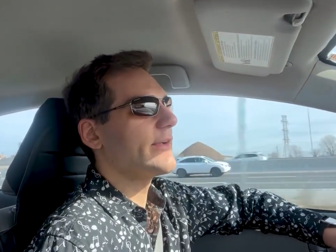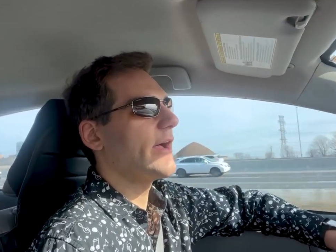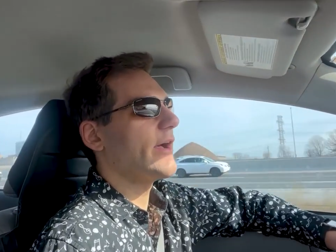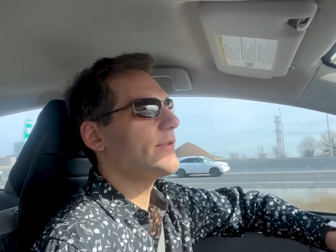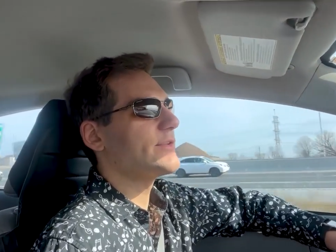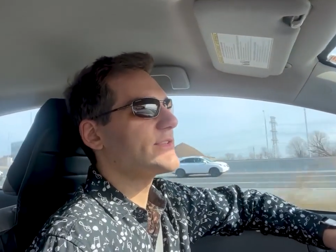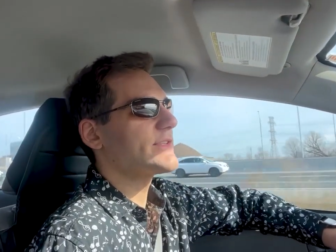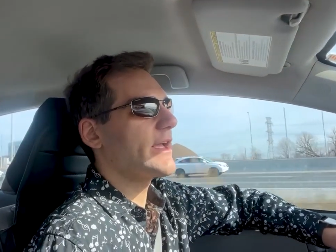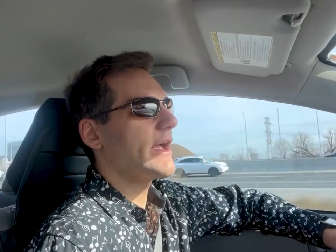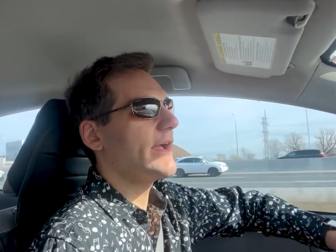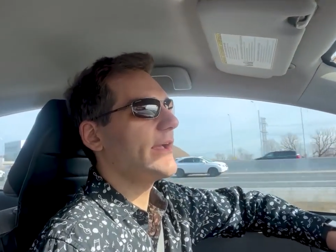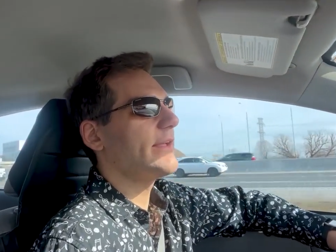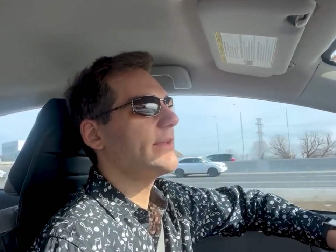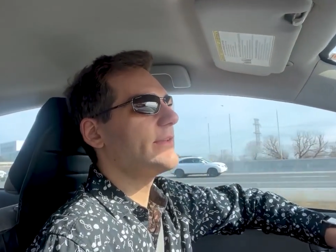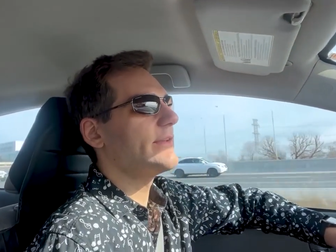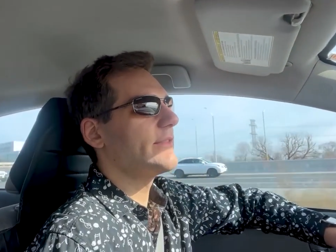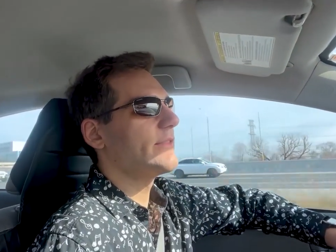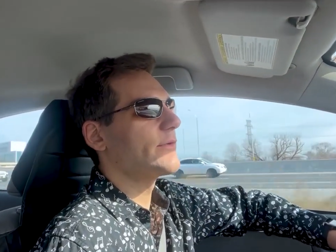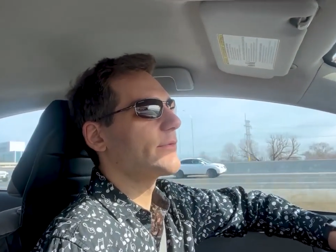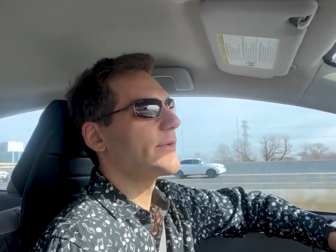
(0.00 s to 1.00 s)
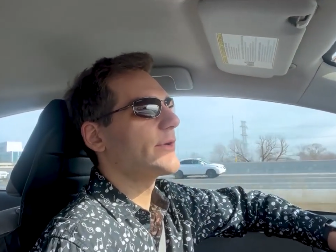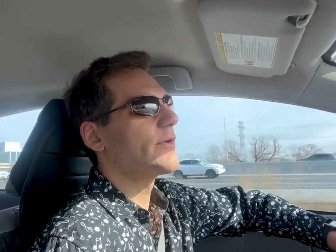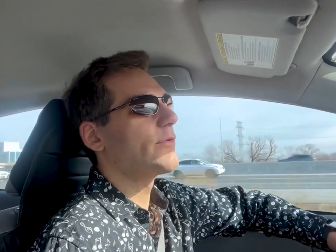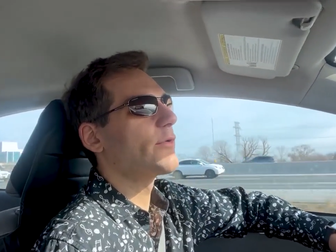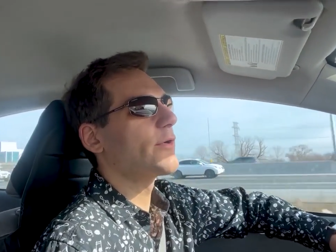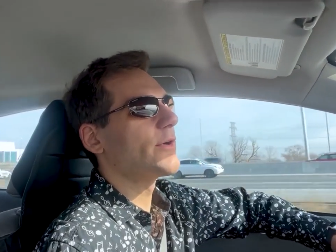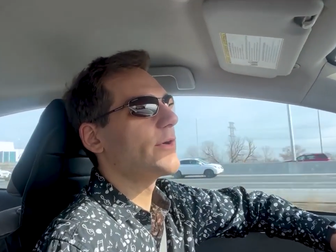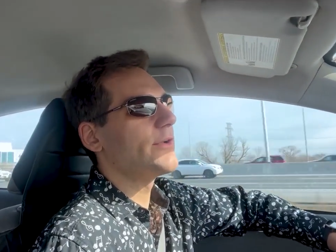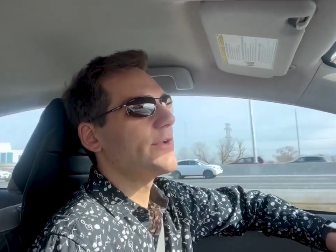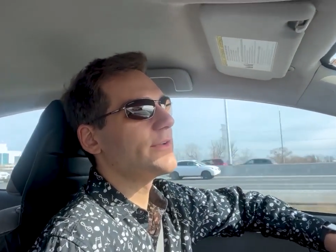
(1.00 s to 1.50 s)
outside in the real
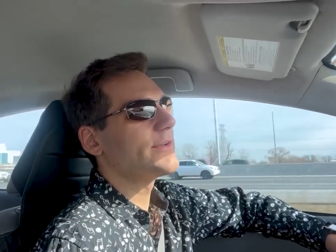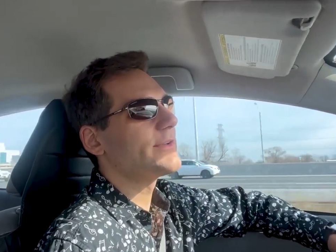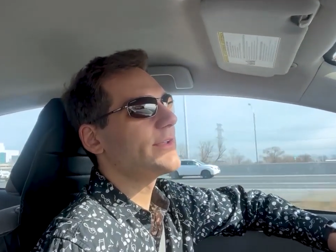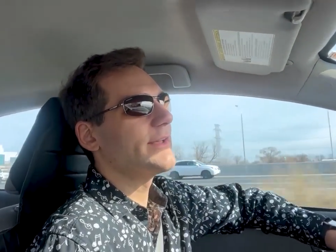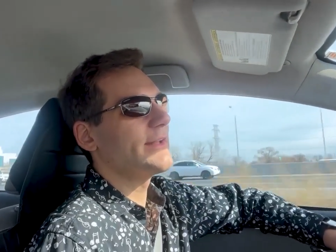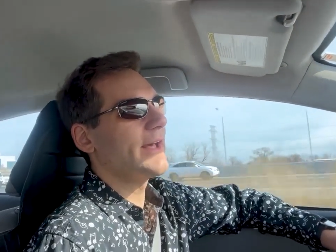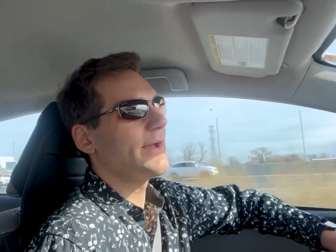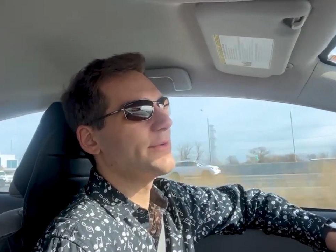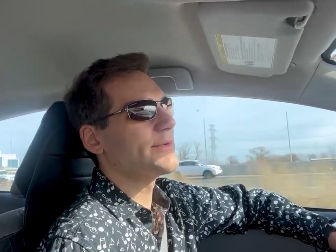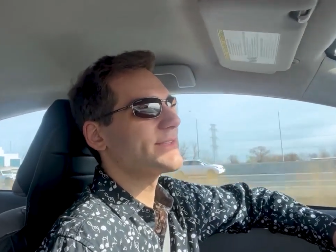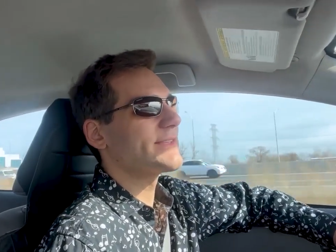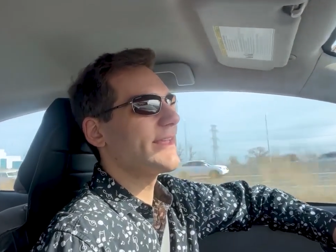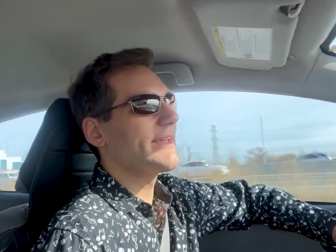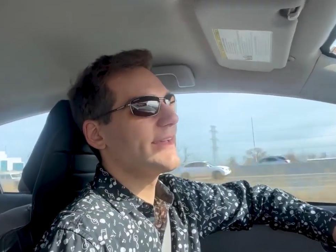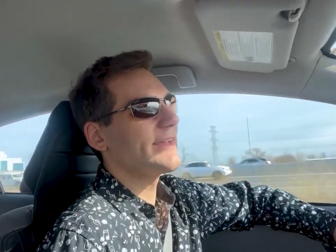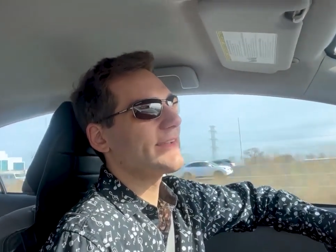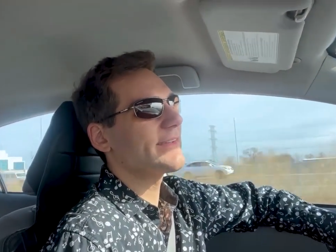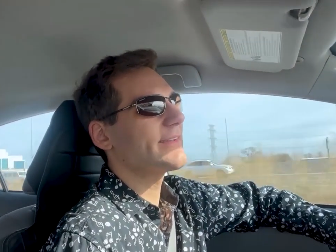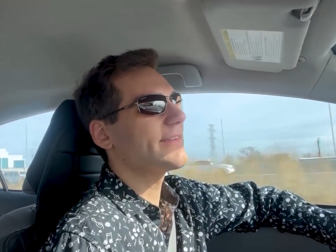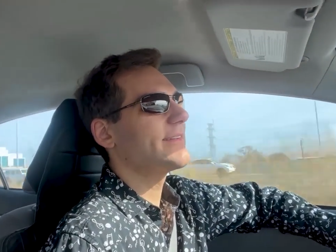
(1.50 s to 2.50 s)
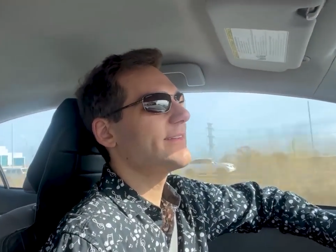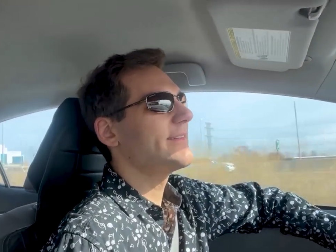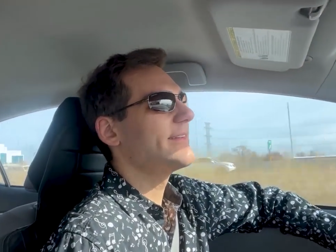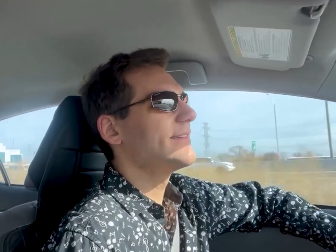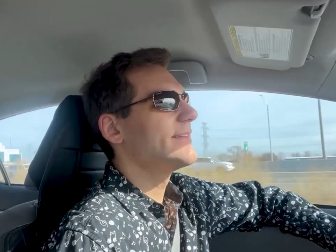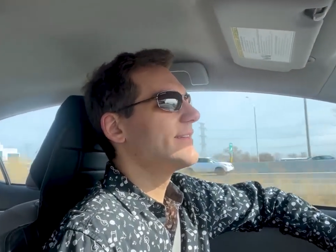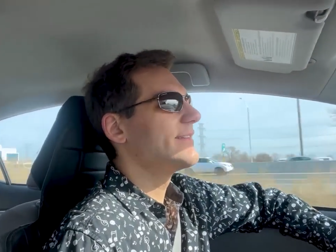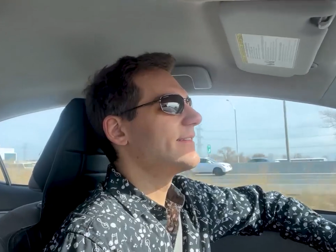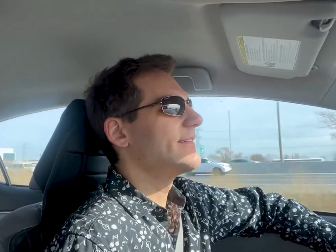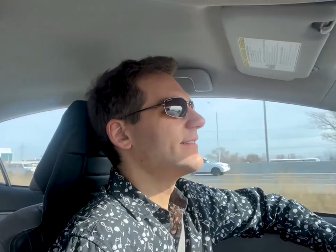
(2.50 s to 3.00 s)
world," and I was like,
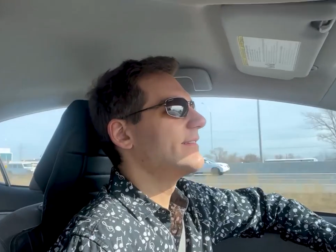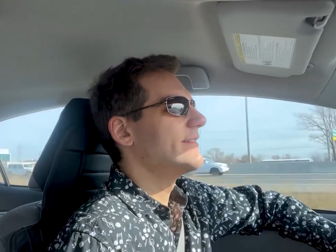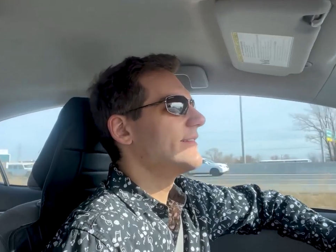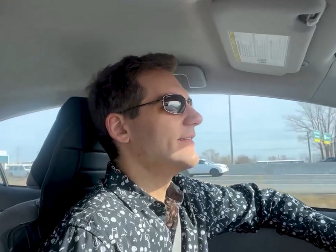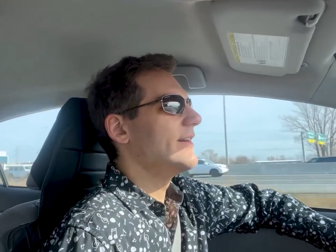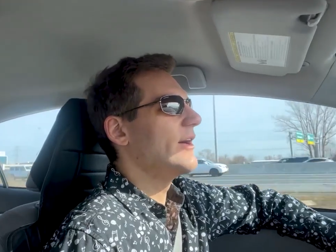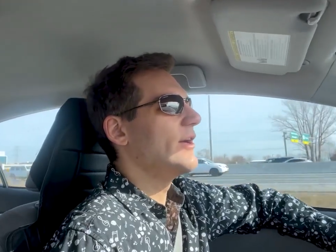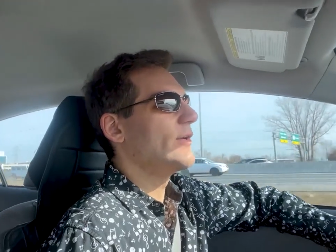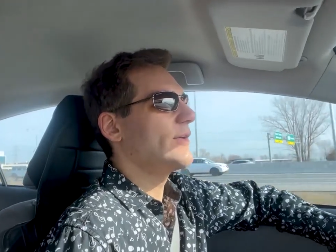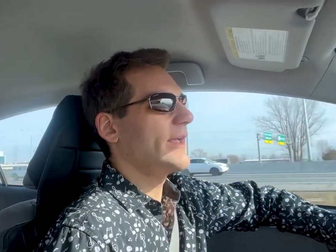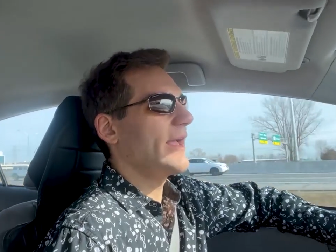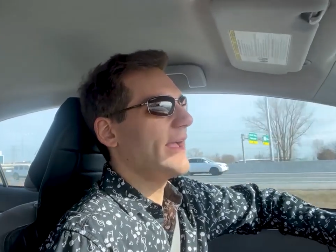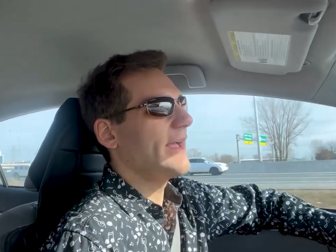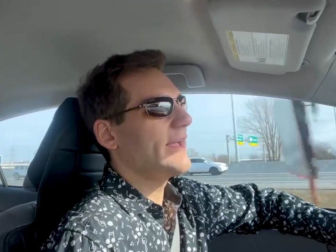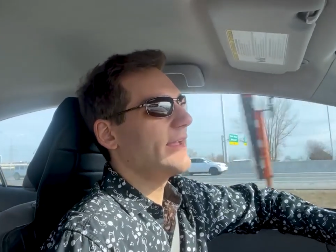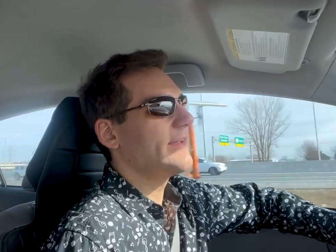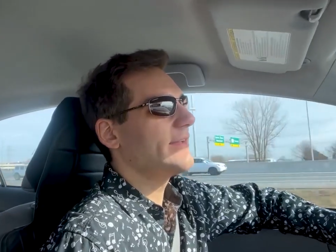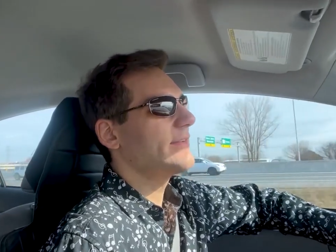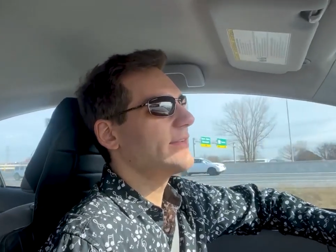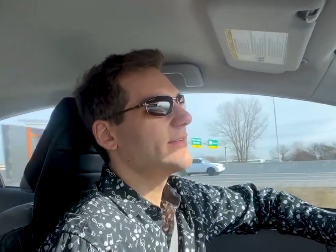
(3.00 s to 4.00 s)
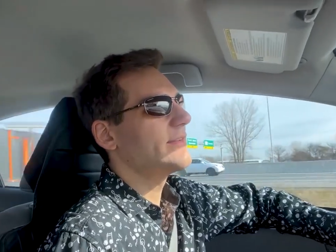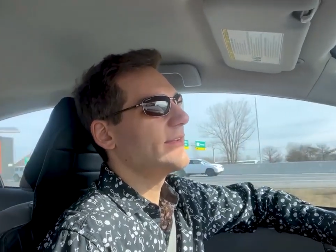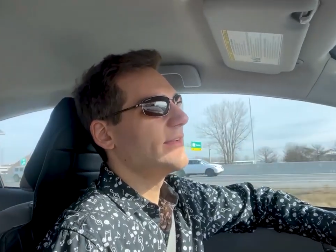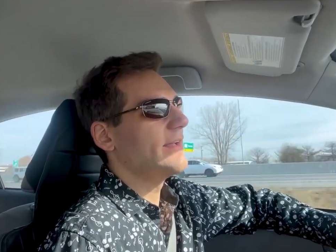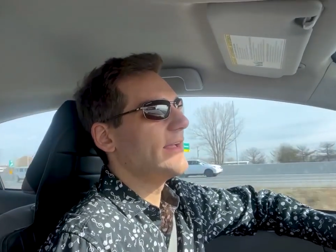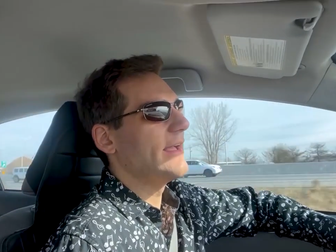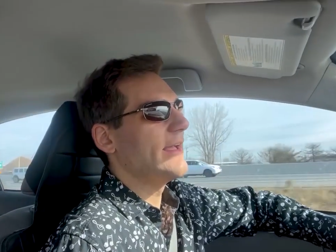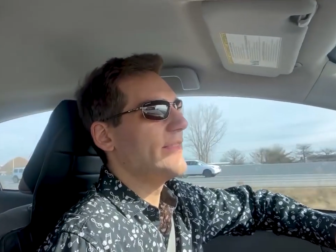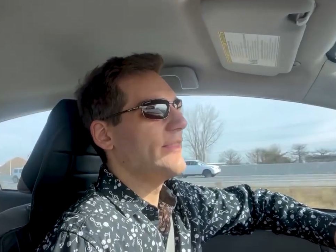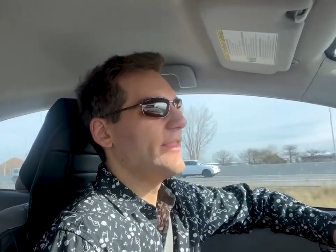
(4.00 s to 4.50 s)
"Okay."
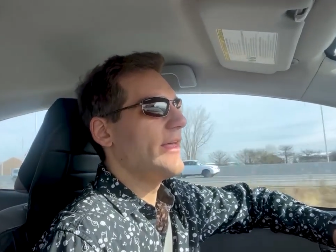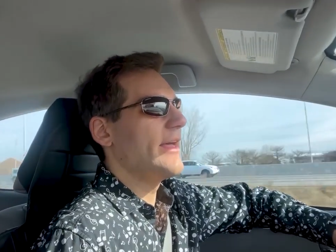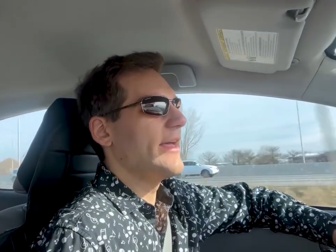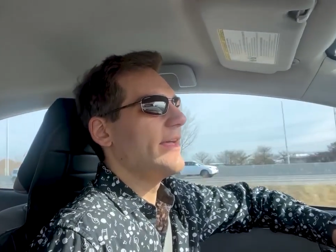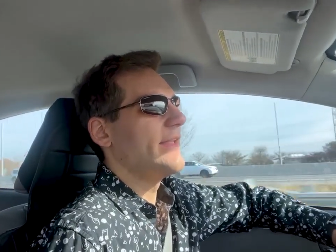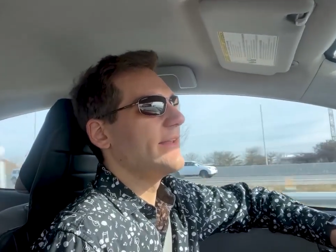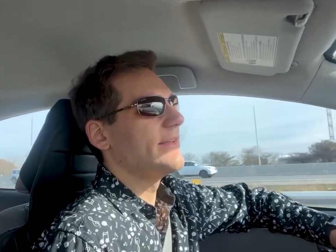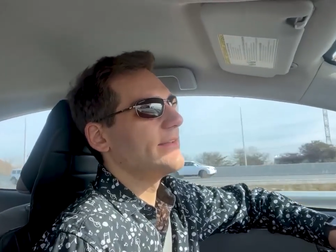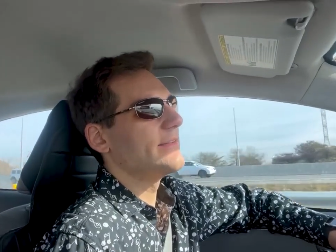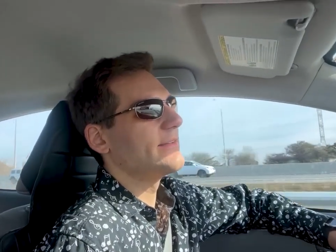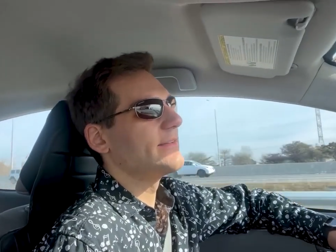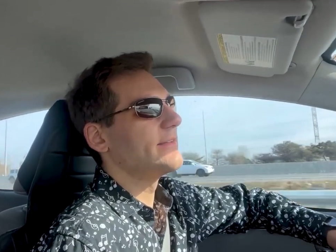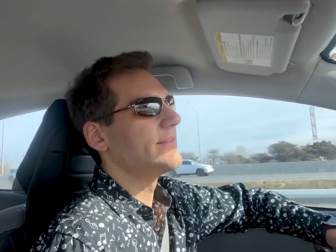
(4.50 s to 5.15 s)
and then